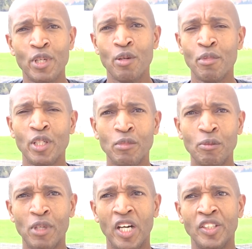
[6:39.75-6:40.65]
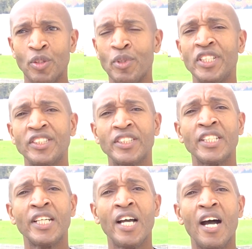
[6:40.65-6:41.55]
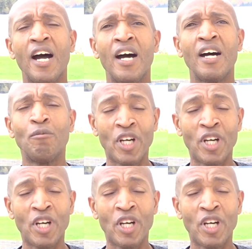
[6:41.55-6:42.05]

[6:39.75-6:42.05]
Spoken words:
bare minimum, my underwear, I